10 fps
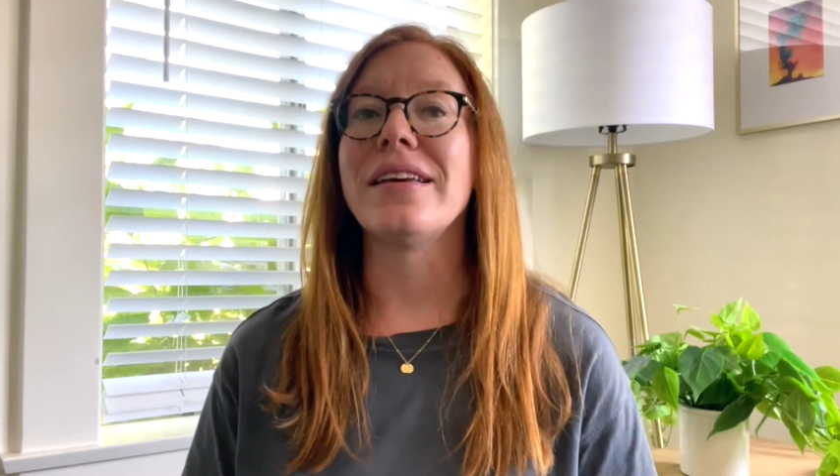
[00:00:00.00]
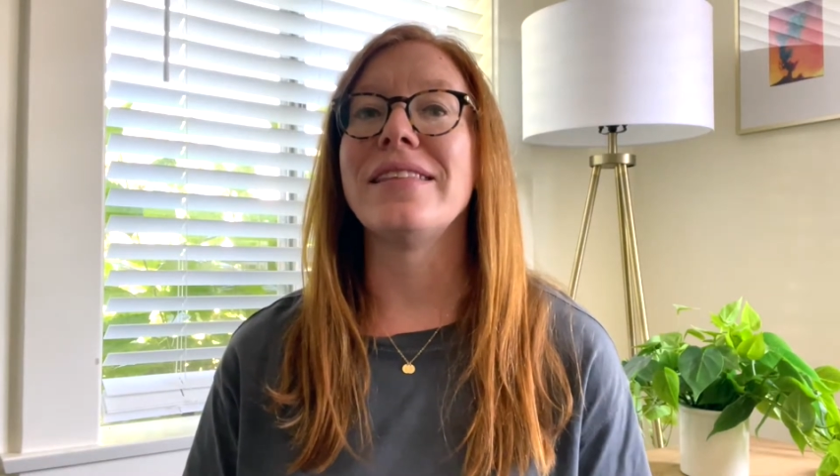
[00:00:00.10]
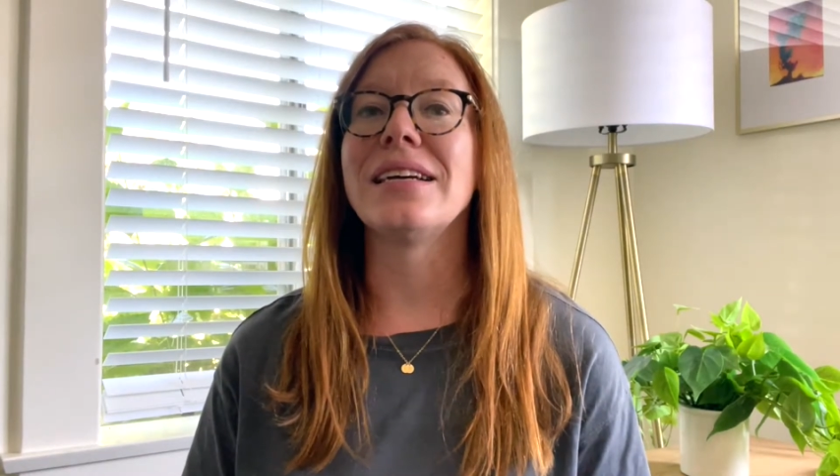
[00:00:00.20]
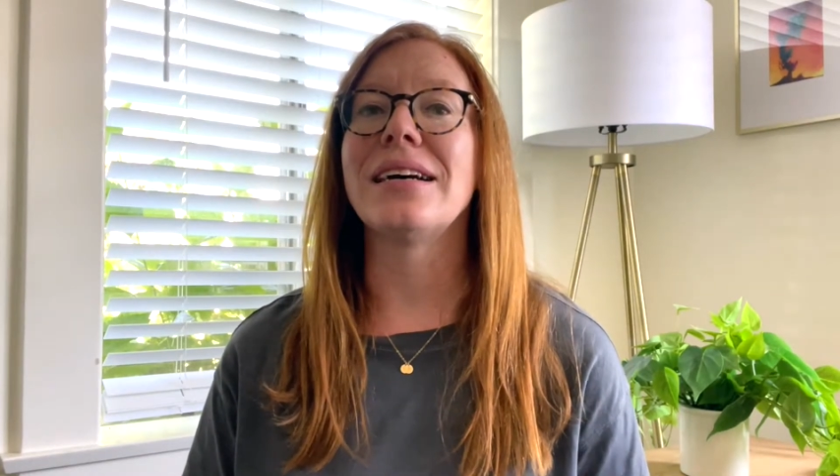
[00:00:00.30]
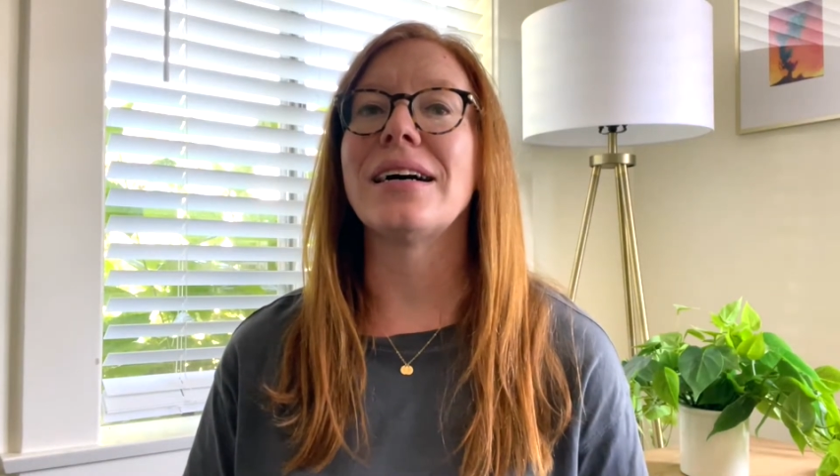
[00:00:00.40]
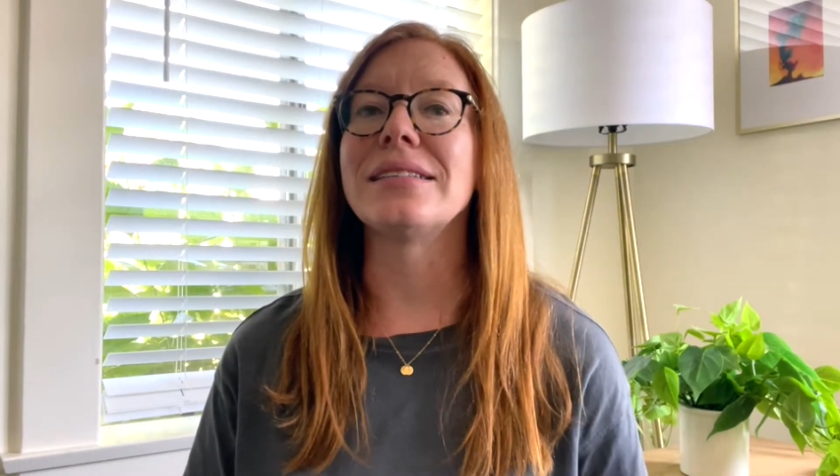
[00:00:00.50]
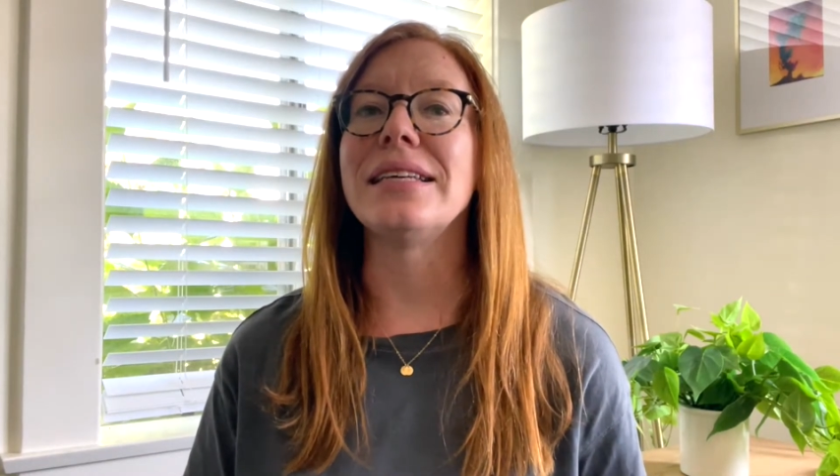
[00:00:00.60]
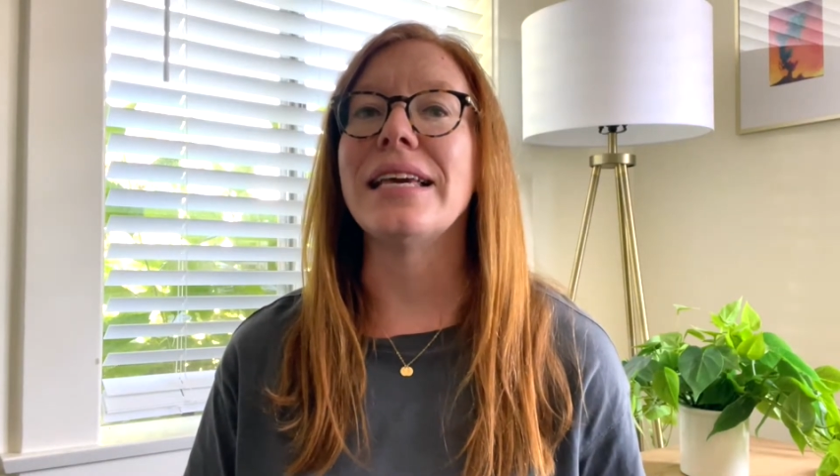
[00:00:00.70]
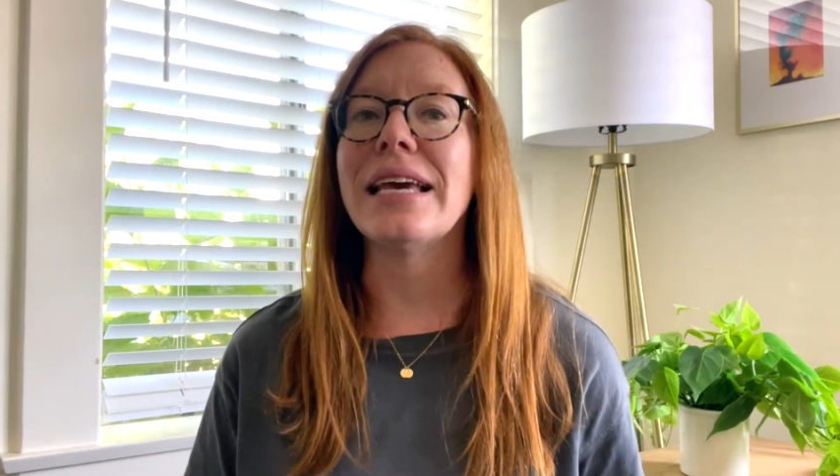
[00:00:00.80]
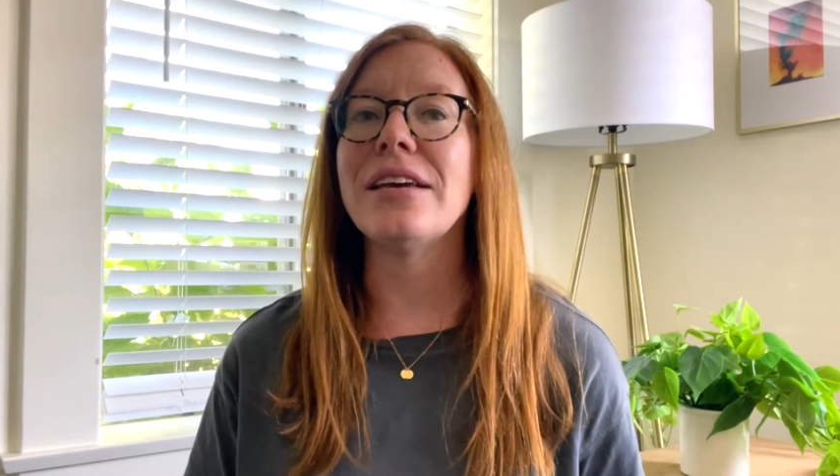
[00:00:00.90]
and then
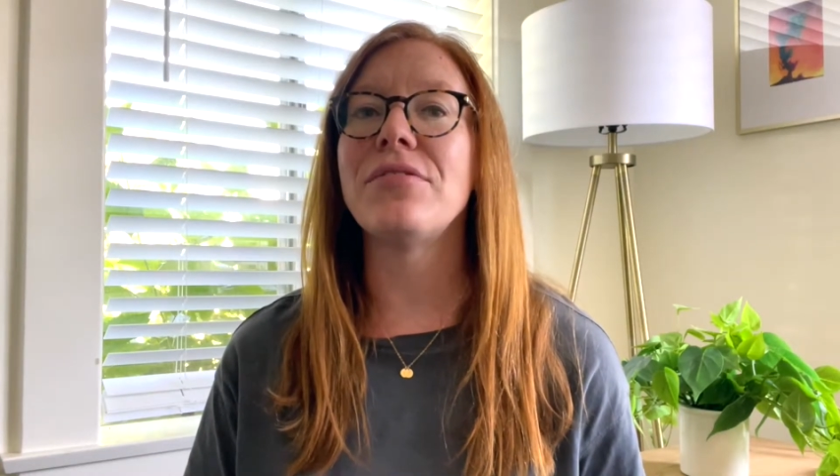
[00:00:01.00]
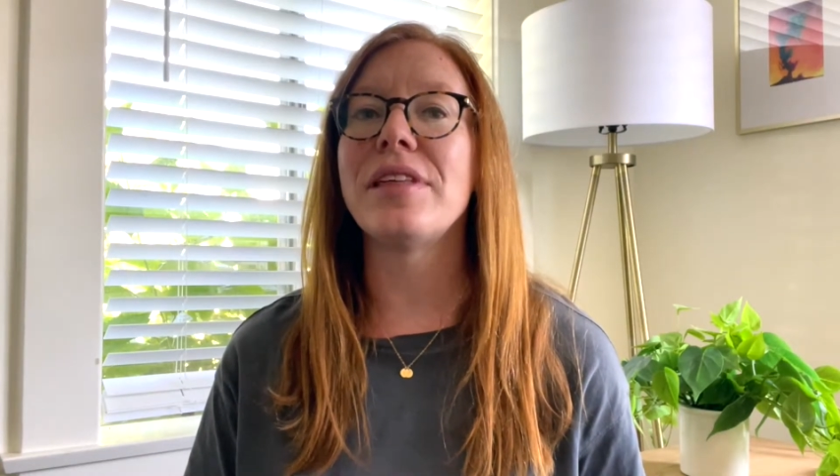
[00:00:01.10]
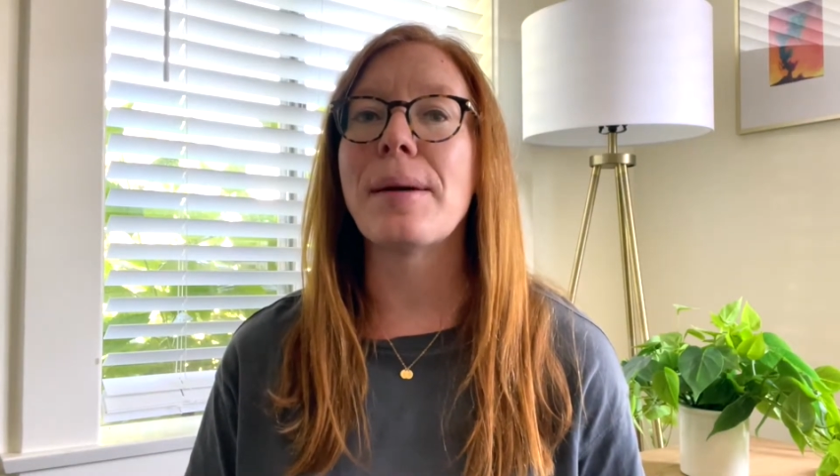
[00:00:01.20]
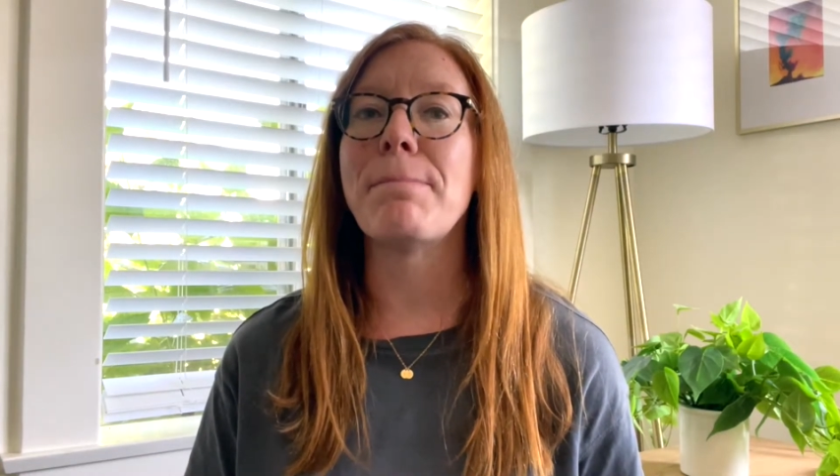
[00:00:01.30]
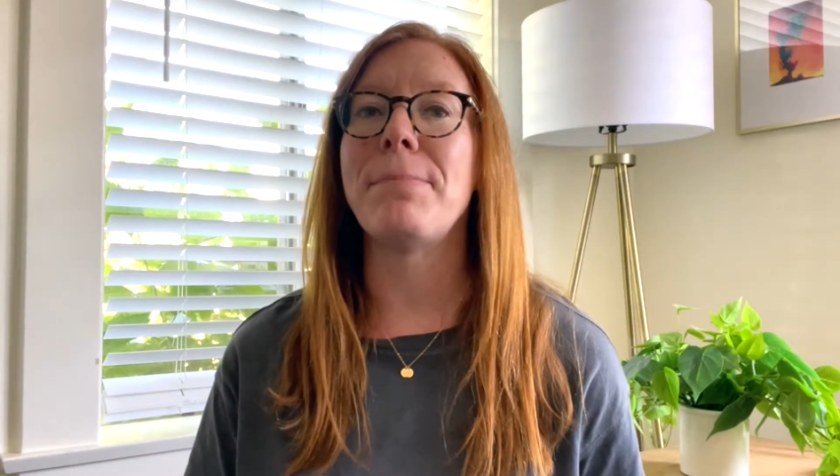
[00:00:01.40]
God gave them